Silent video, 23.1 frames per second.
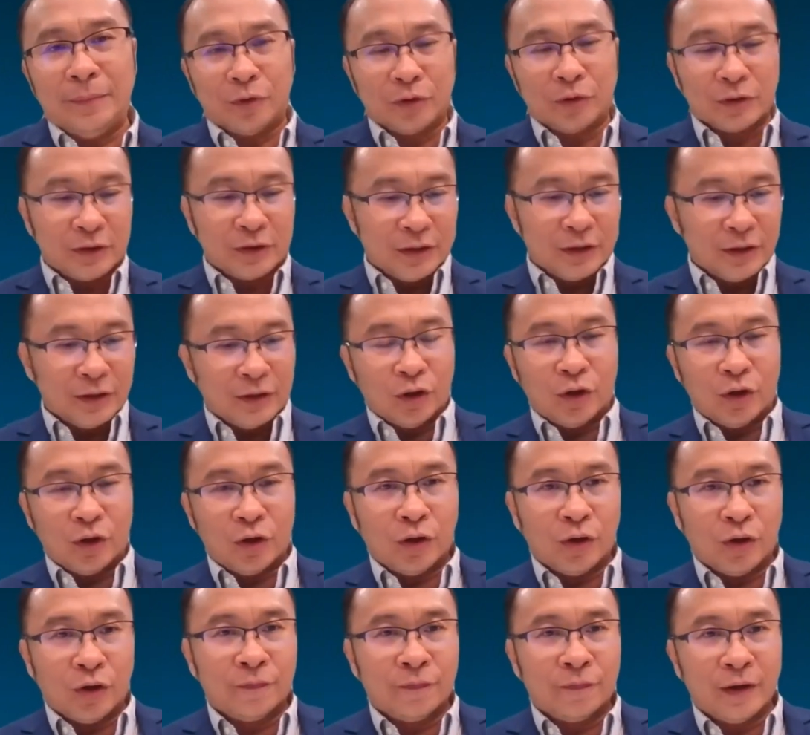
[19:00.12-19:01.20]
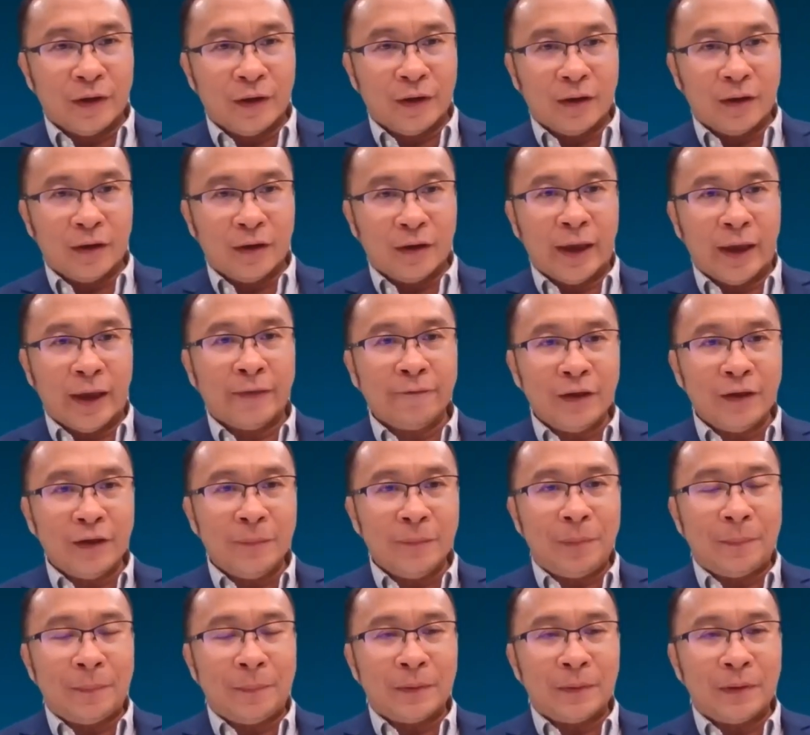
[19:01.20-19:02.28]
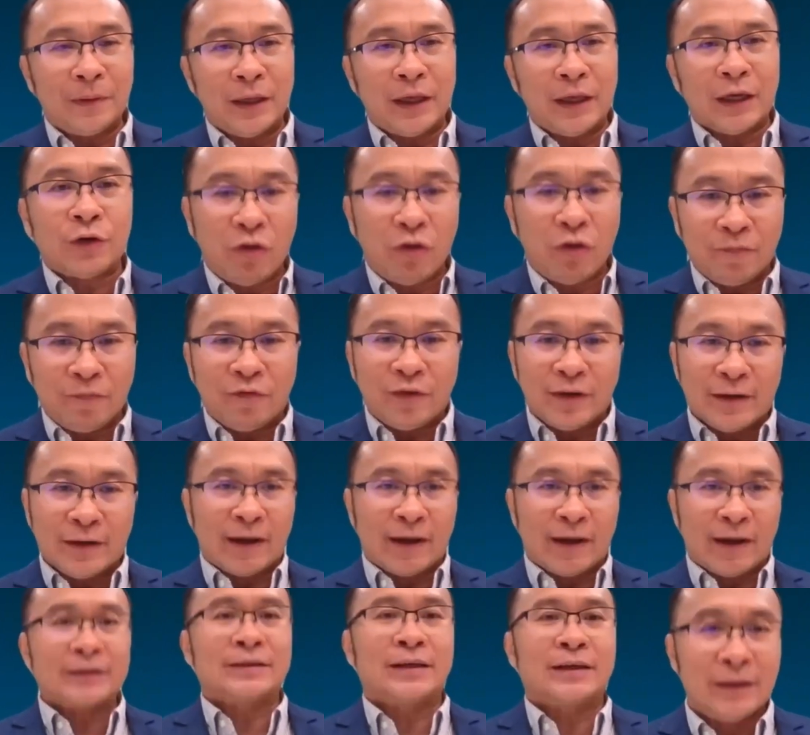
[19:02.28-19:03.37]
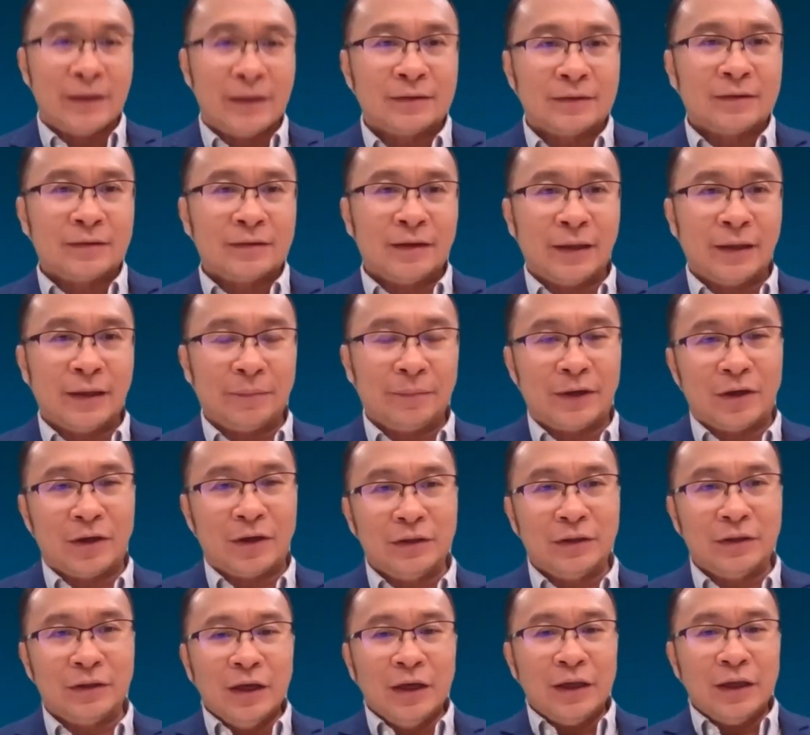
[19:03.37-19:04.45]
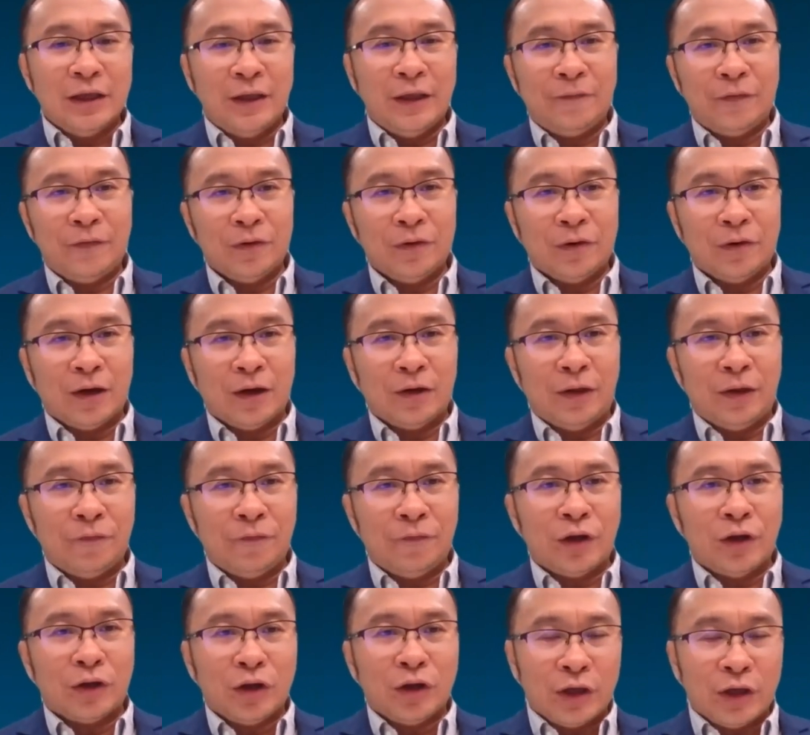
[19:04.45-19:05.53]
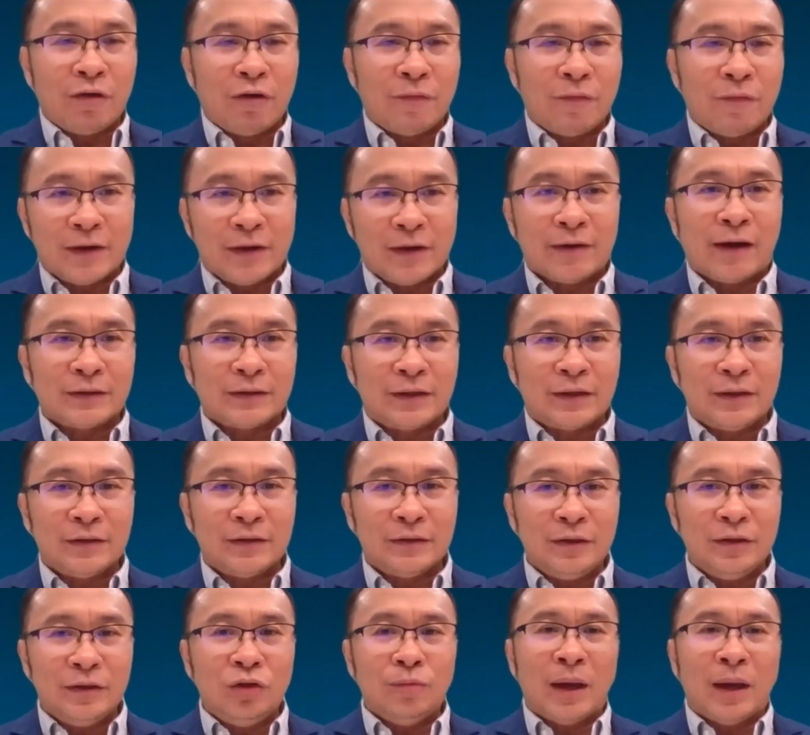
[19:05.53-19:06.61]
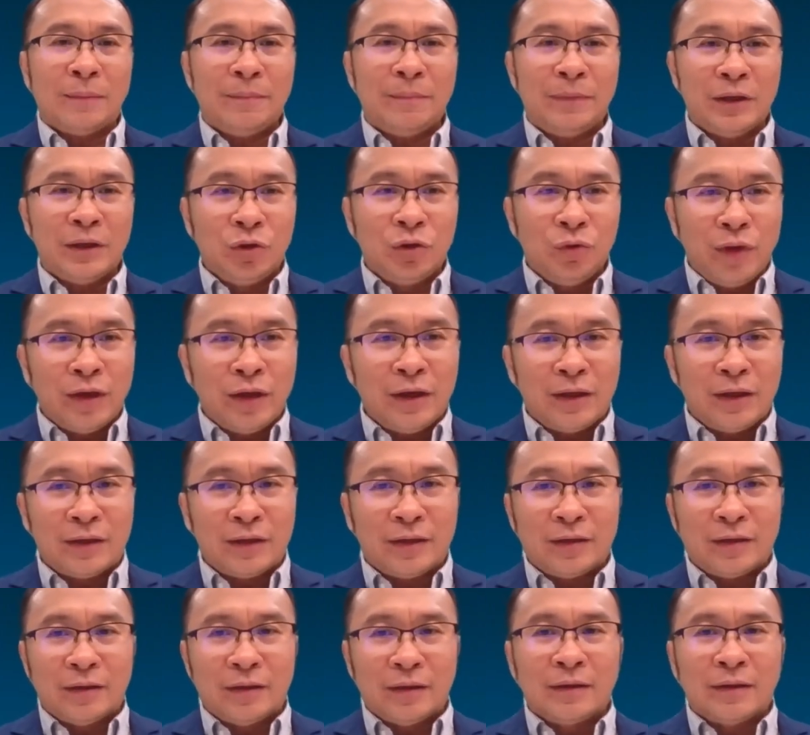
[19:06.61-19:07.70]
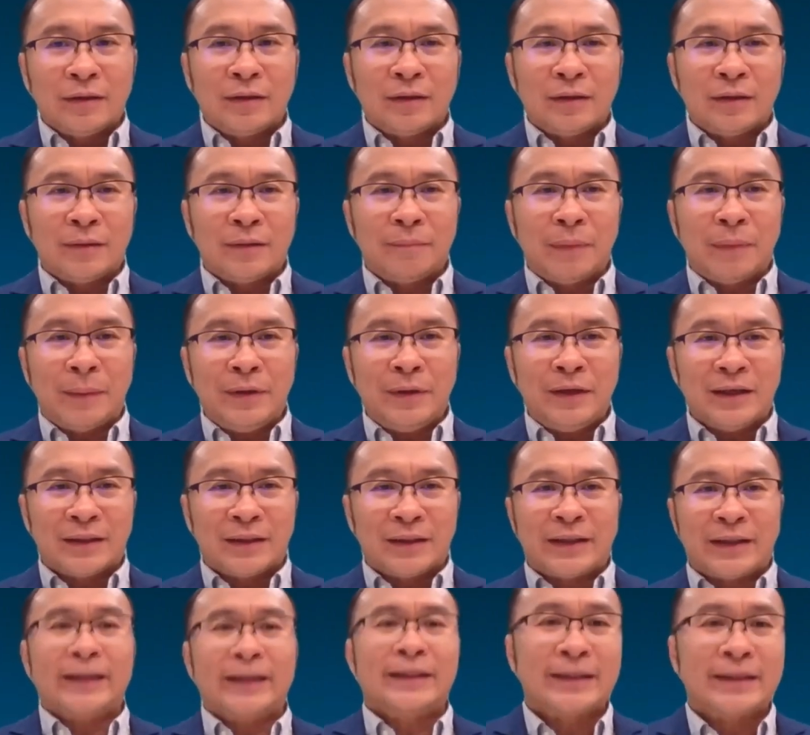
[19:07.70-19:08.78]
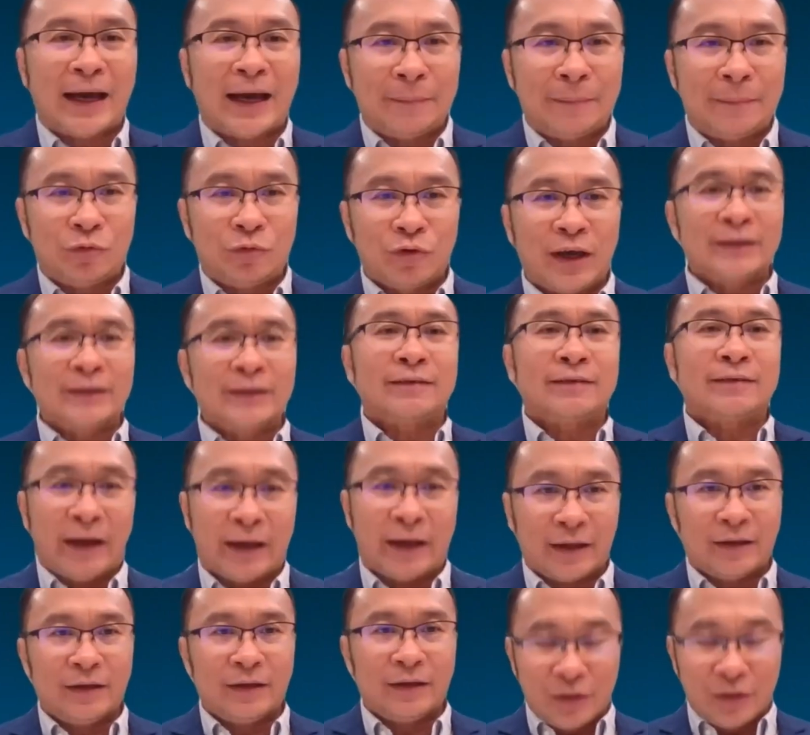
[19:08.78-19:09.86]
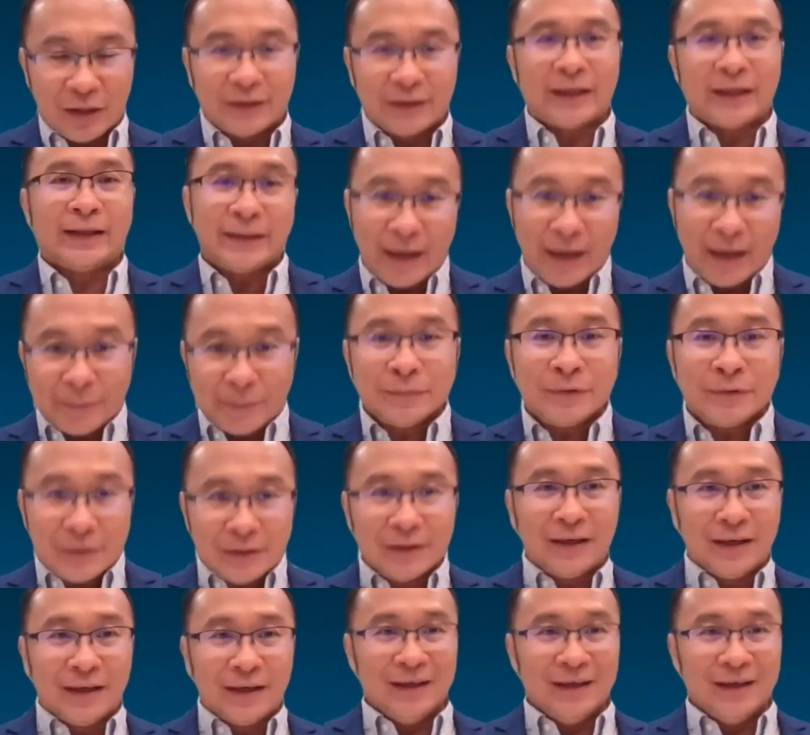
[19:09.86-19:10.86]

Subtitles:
importance of having people equipped with the right skill, right? Because if you are not equipped with the right skill, you might be doing it maybe the 10th time to get it right. The 10 times